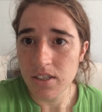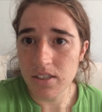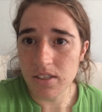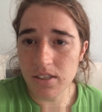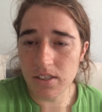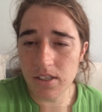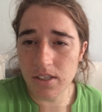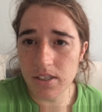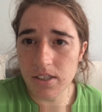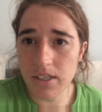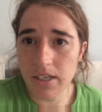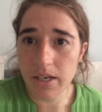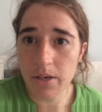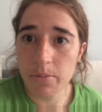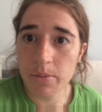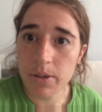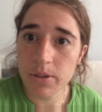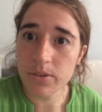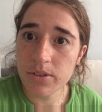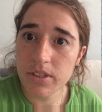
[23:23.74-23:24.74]

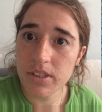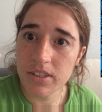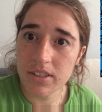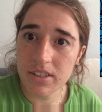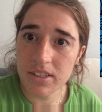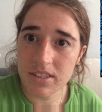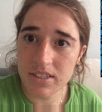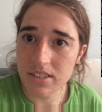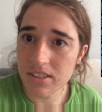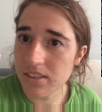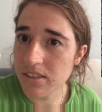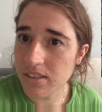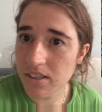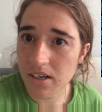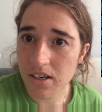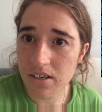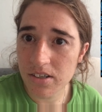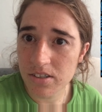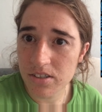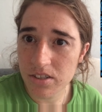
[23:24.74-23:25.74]
the sitter
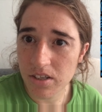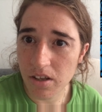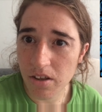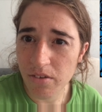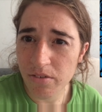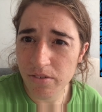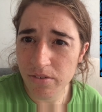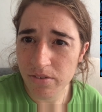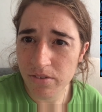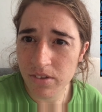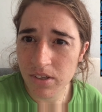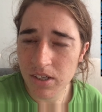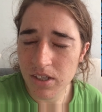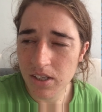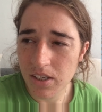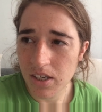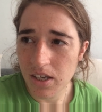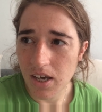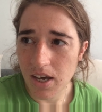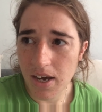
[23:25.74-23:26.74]
herself,
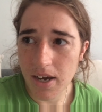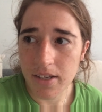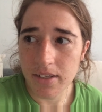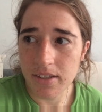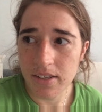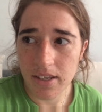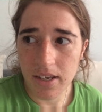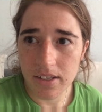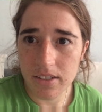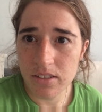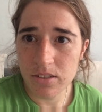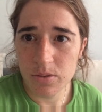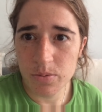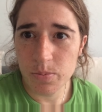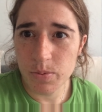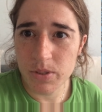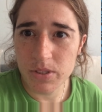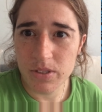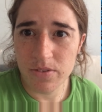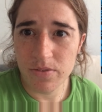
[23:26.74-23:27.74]
and that
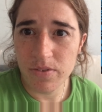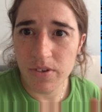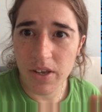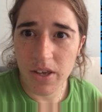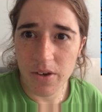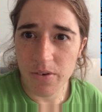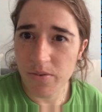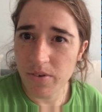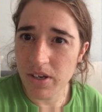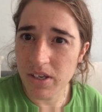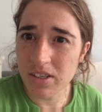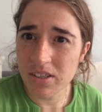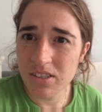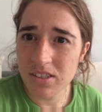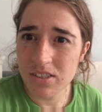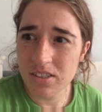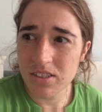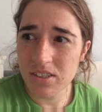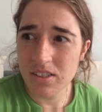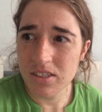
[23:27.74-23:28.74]
specific
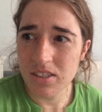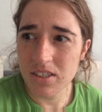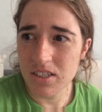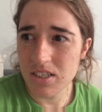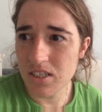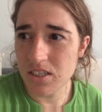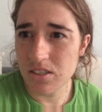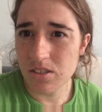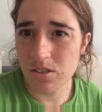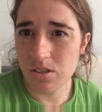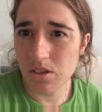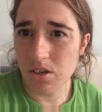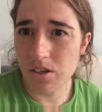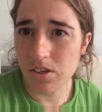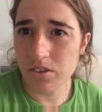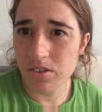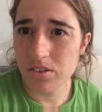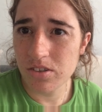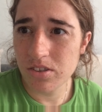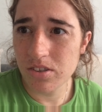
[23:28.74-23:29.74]
event is
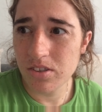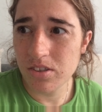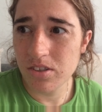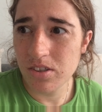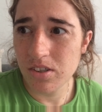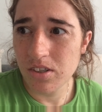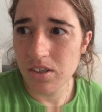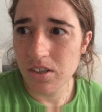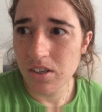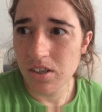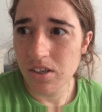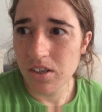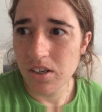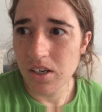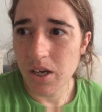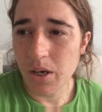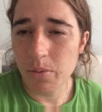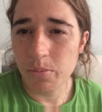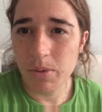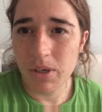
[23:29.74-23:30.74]
not,
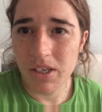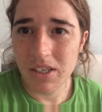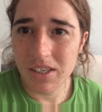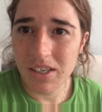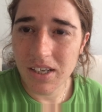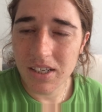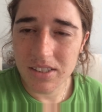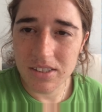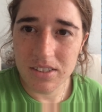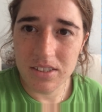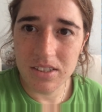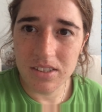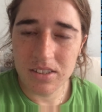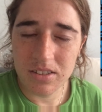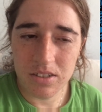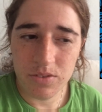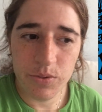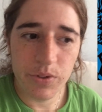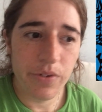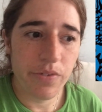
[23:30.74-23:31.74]
I mean, yes,
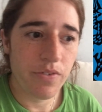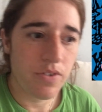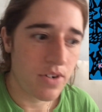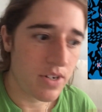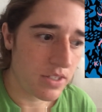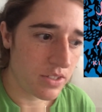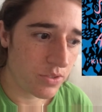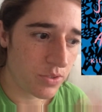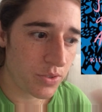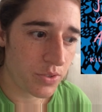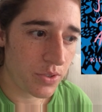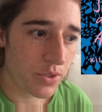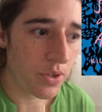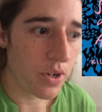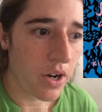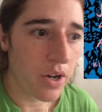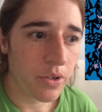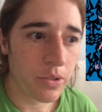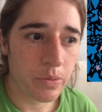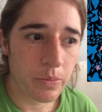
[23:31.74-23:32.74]
it's referenced
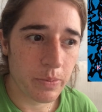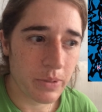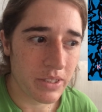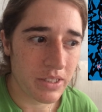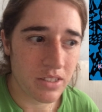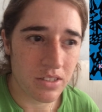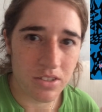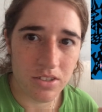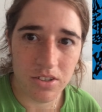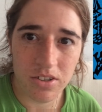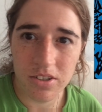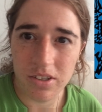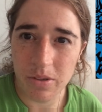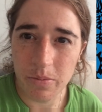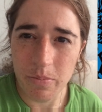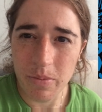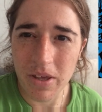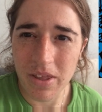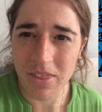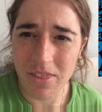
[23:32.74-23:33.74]
throughout, but it's not the
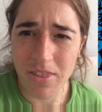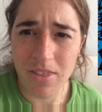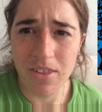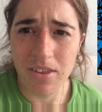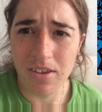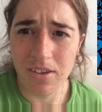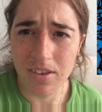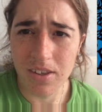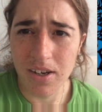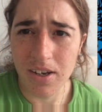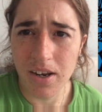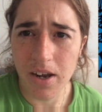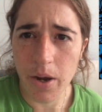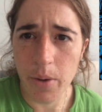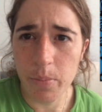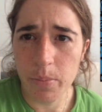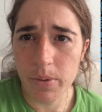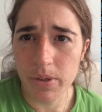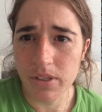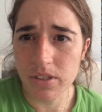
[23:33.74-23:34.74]
main thing that
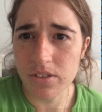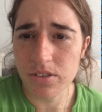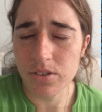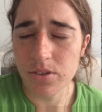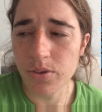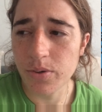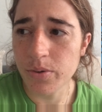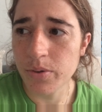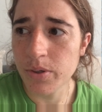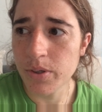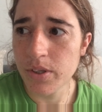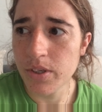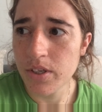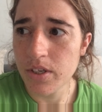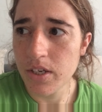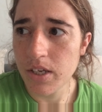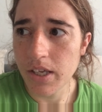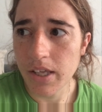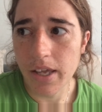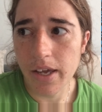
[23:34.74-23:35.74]
happens. So
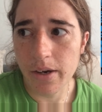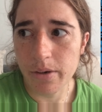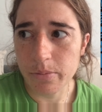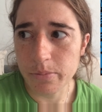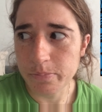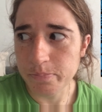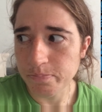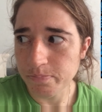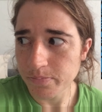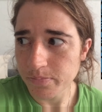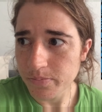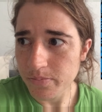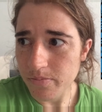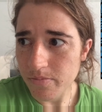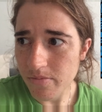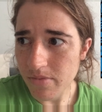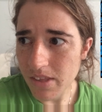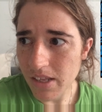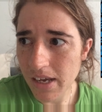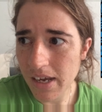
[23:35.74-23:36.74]
yeah,
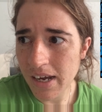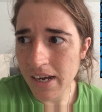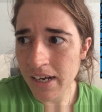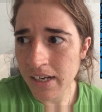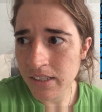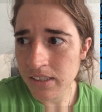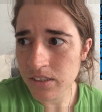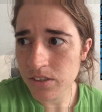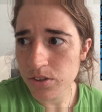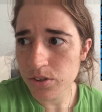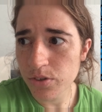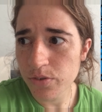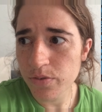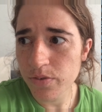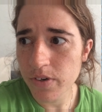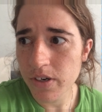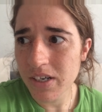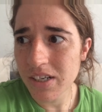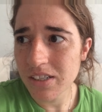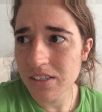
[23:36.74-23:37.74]
and so
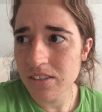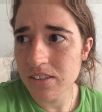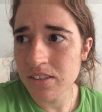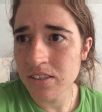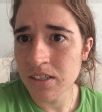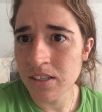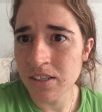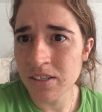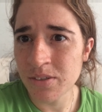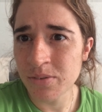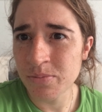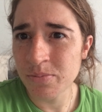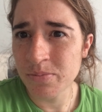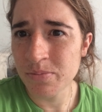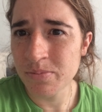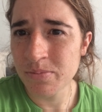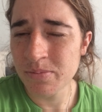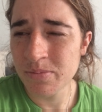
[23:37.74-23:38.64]
far it's the